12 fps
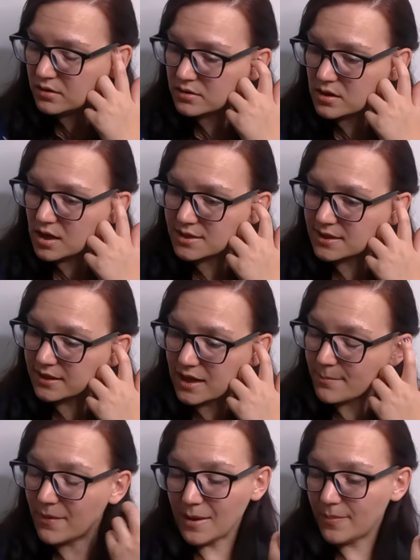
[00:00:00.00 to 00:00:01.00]
tossing
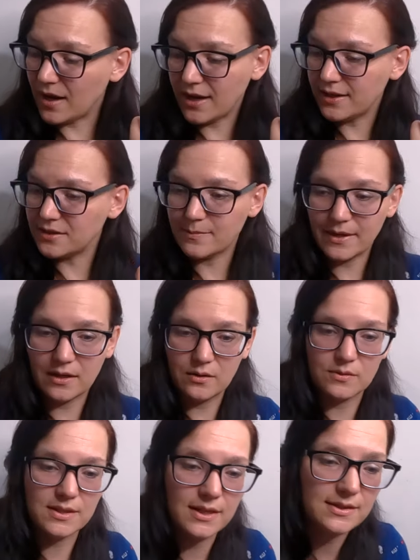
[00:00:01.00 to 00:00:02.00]
that? My piles make
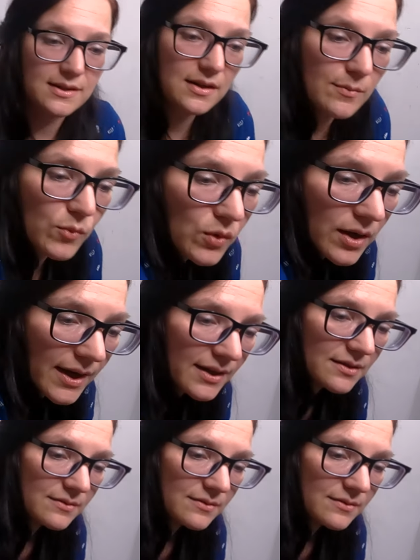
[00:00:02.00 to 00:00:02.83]
no sense anymore. I,